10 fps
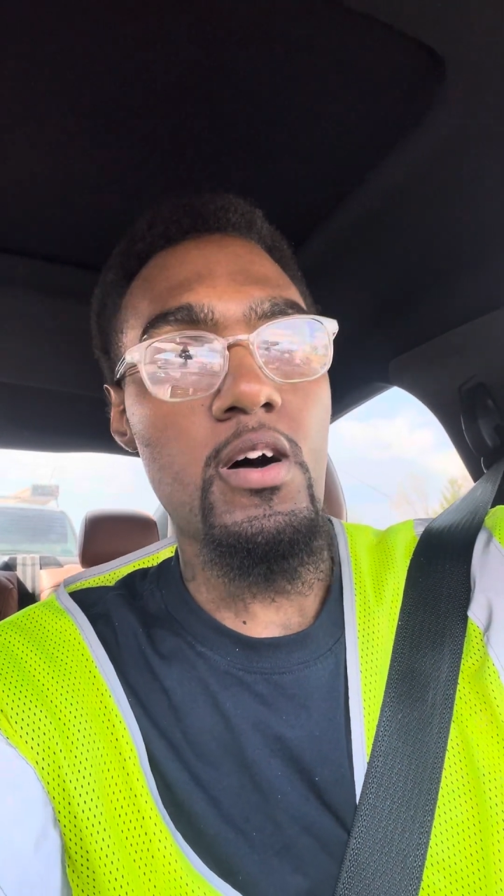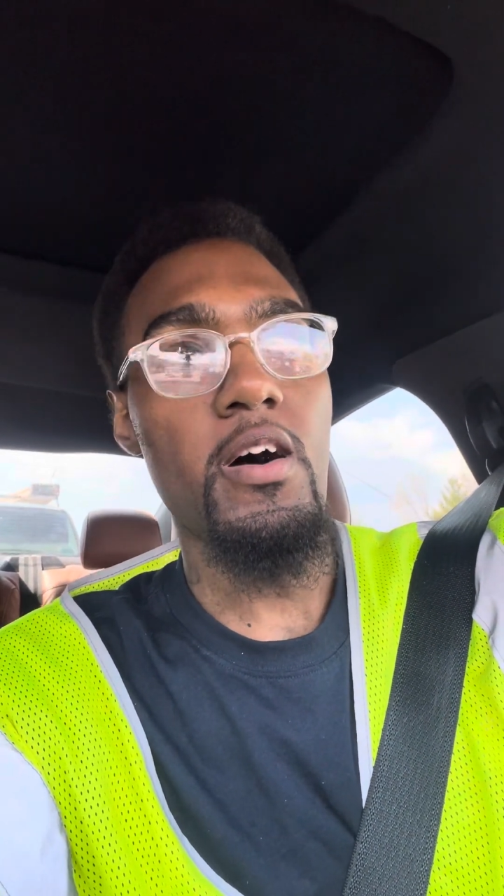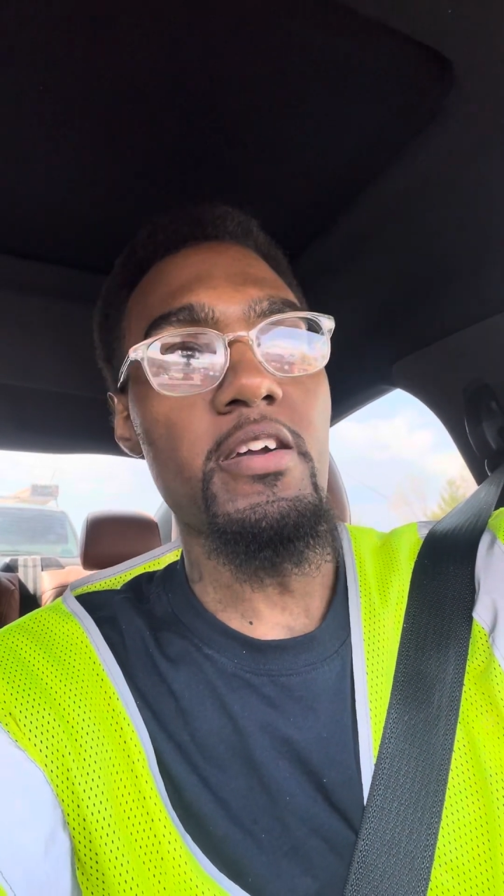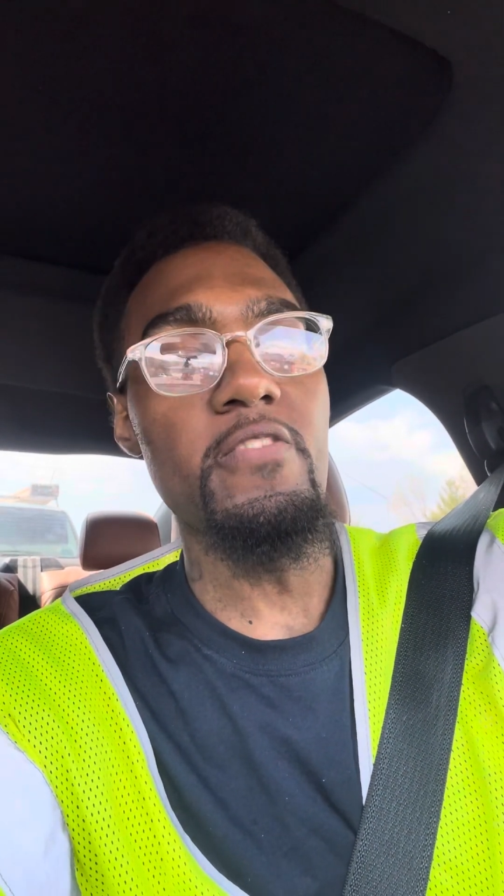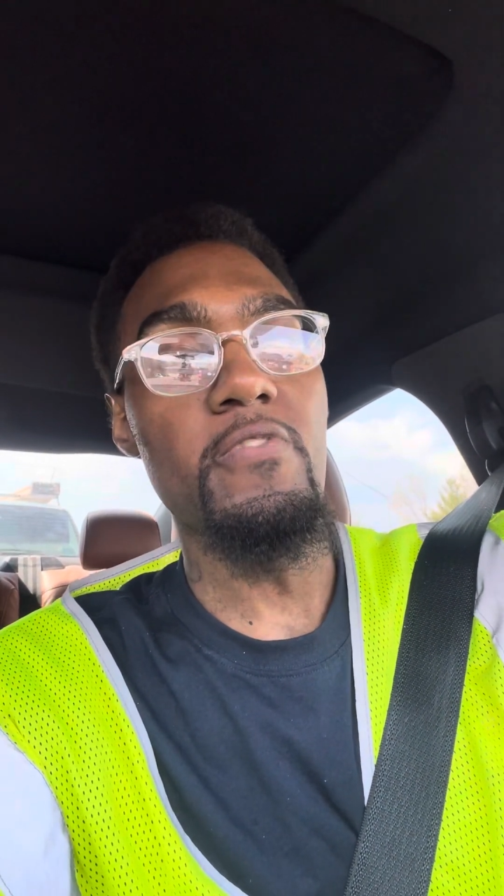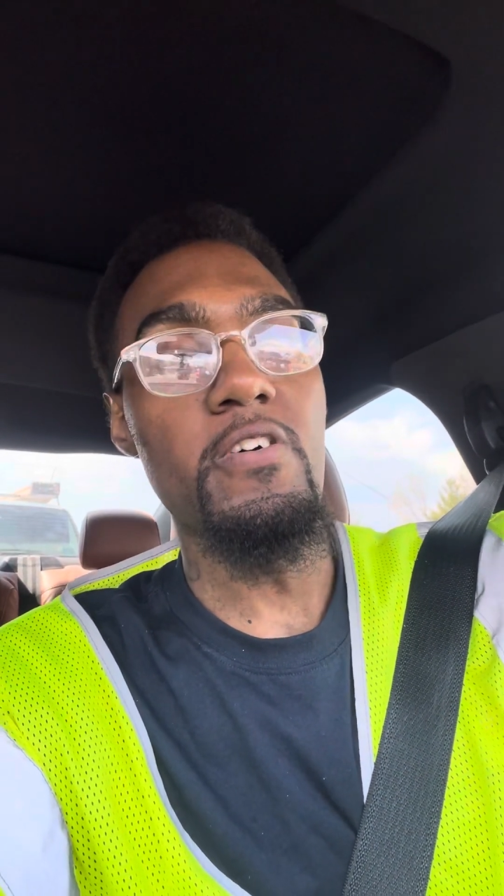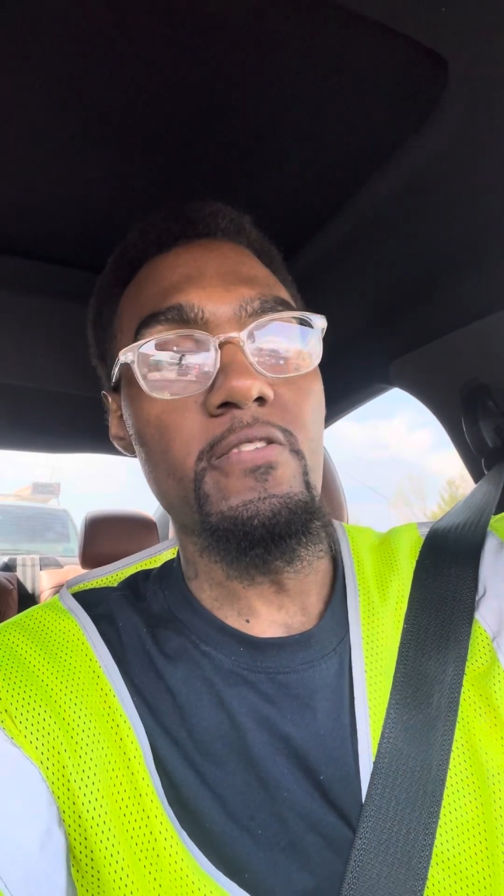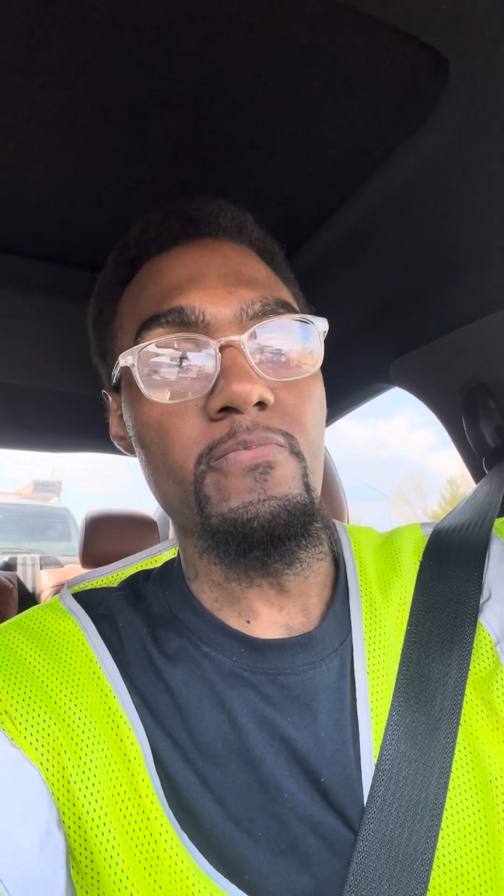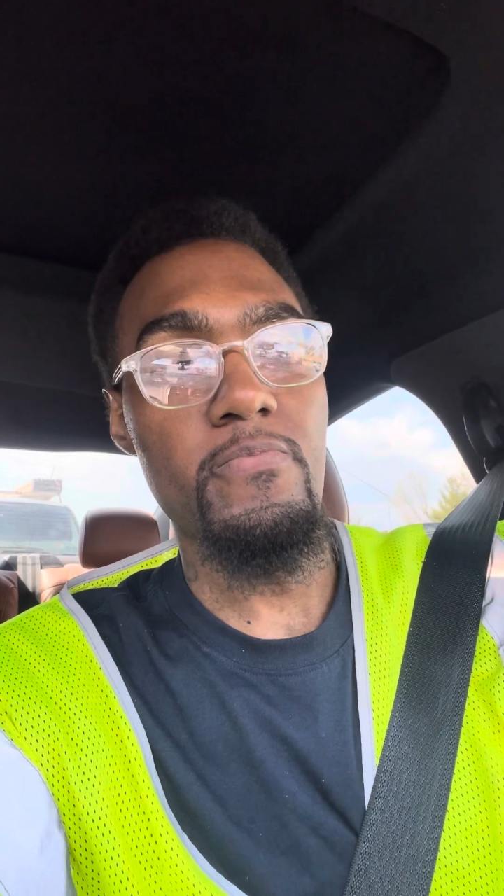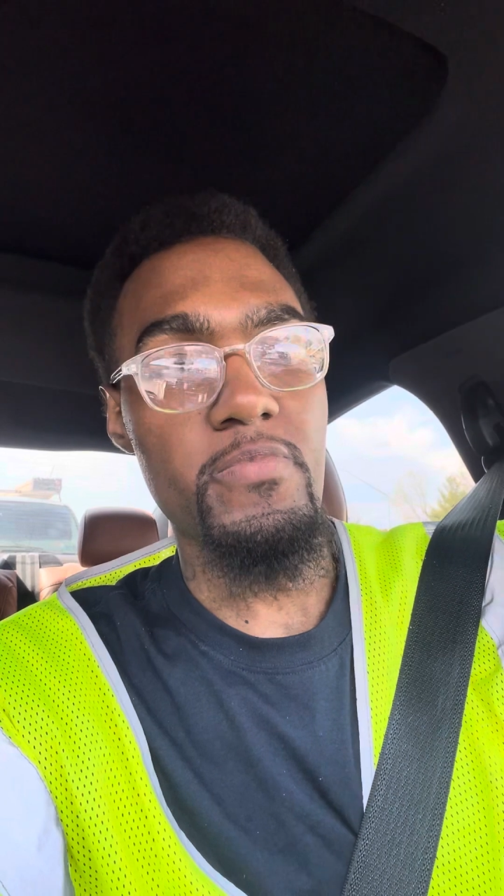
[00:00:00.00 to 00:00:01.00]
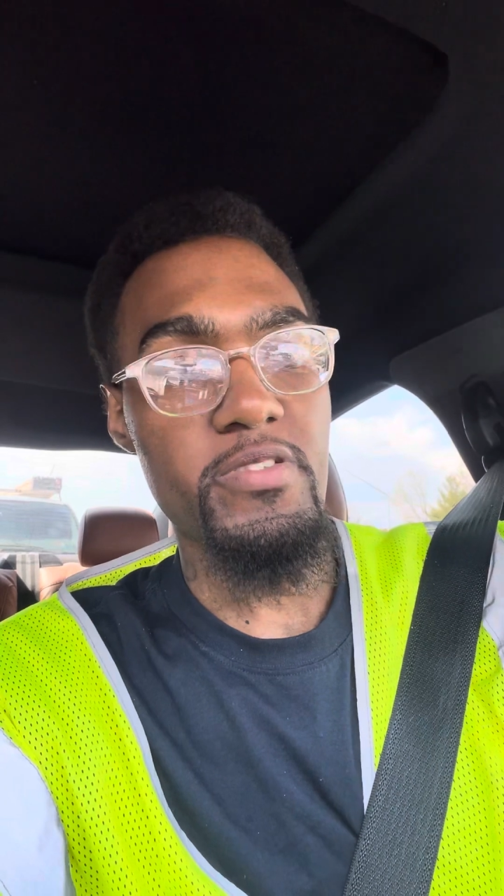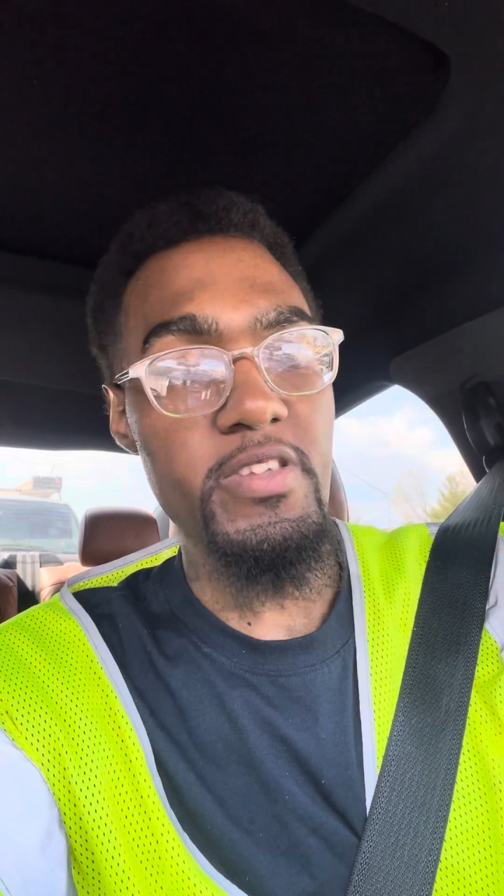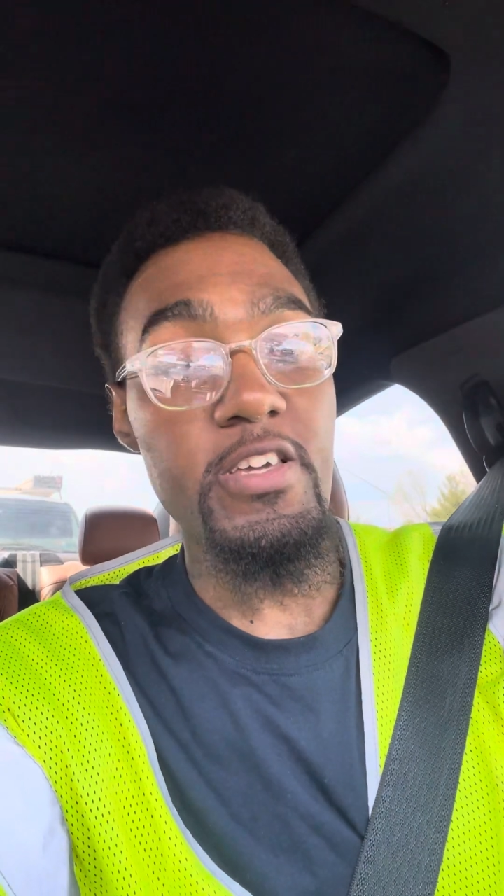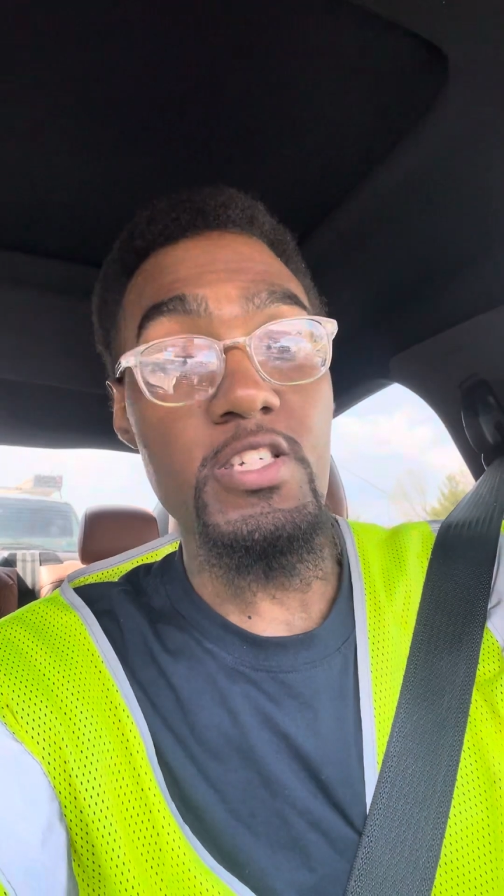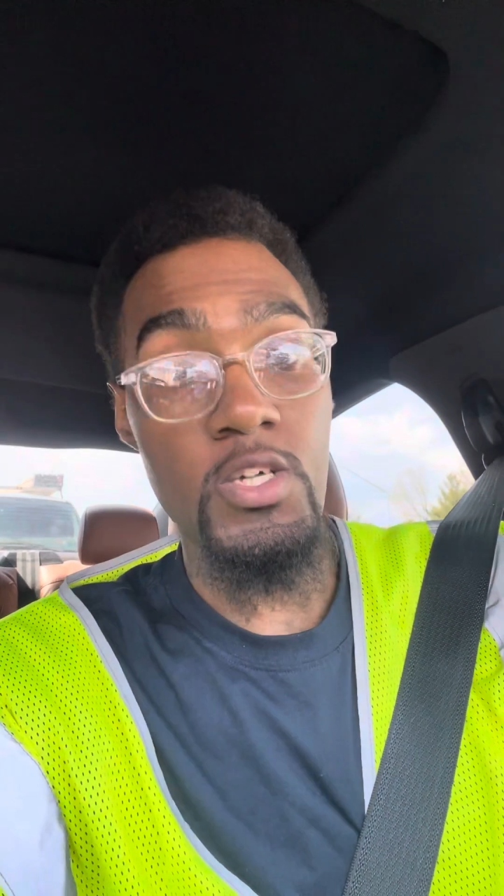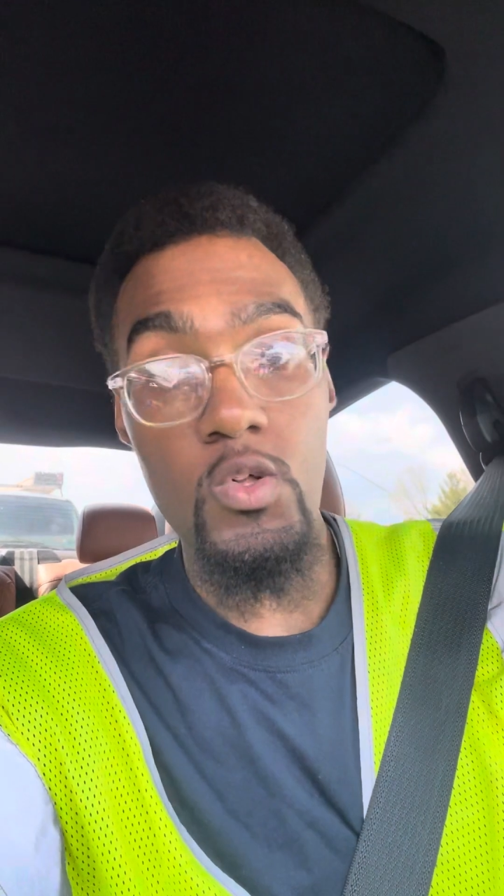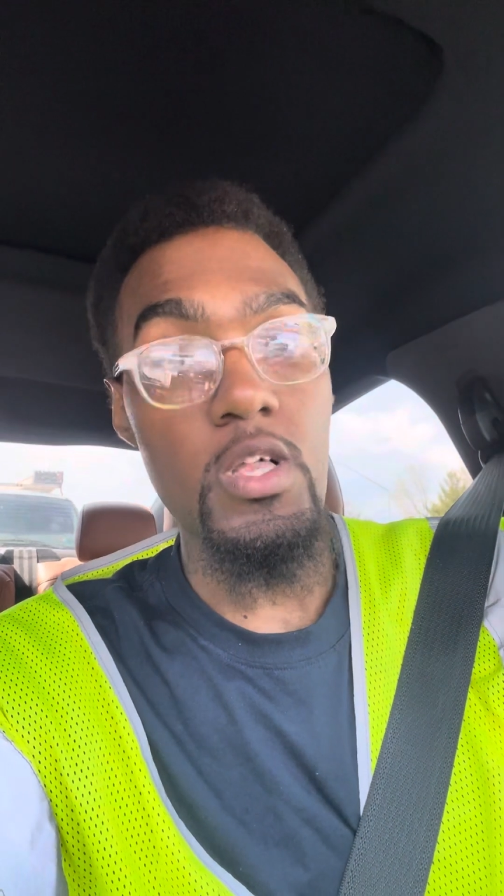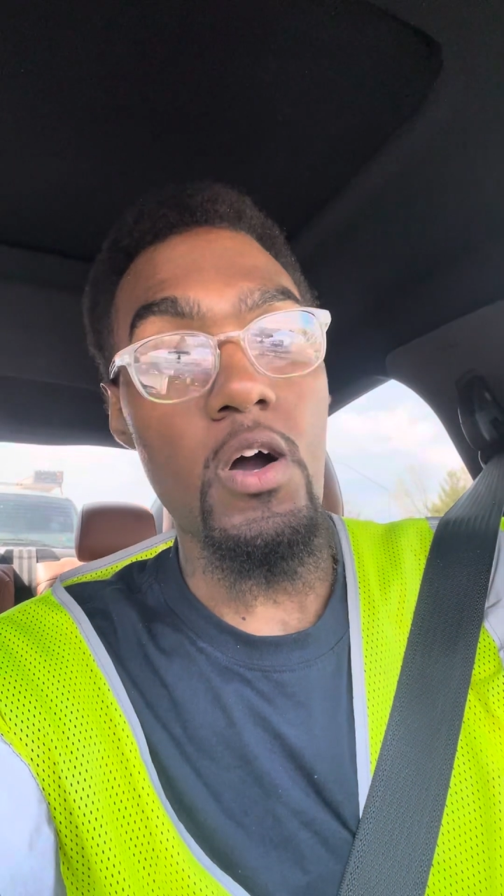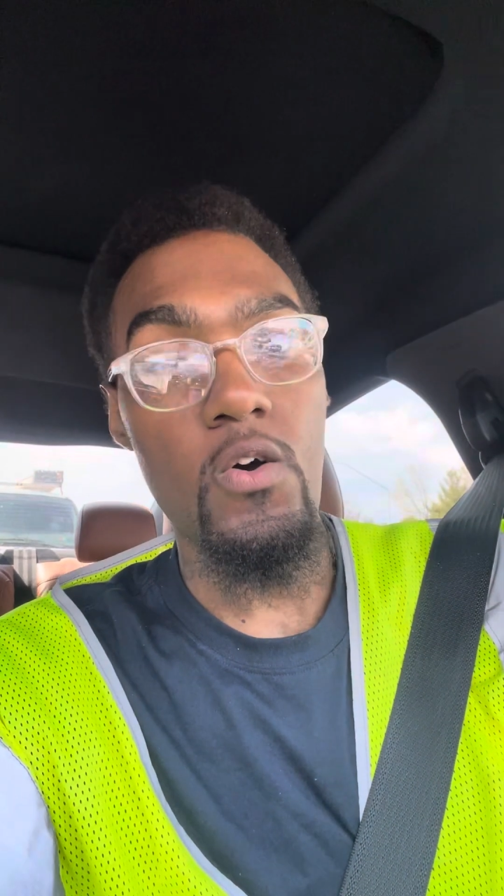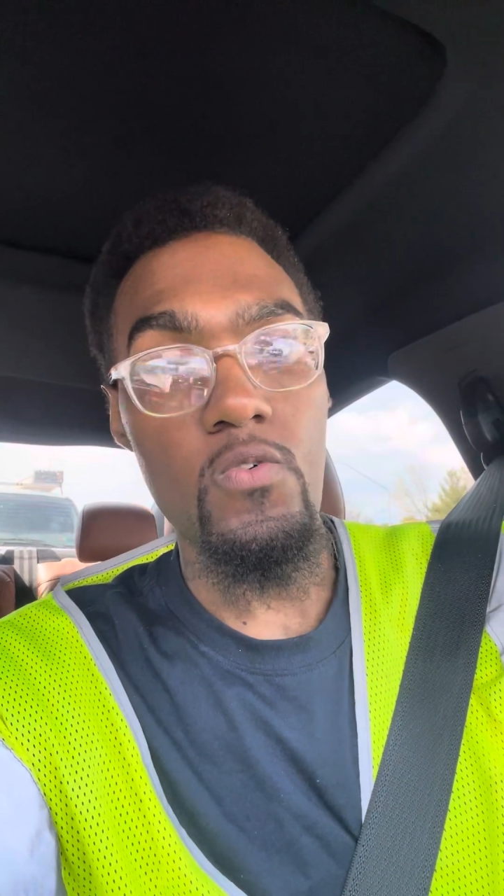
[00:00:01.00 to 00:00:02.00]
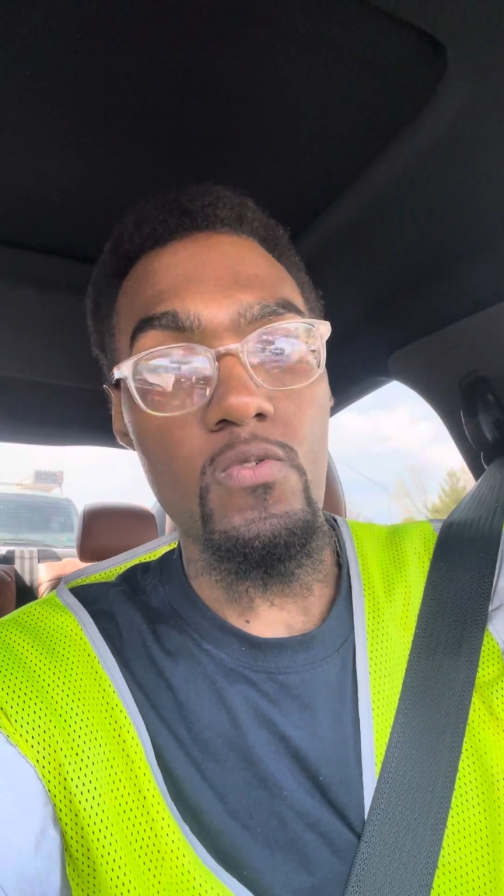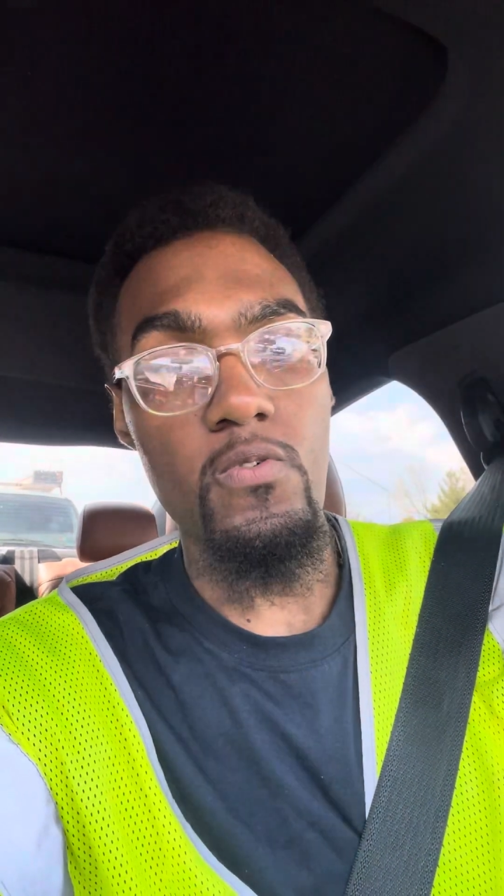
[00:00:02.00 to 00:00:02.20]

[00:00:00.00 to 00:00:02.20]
either stay solo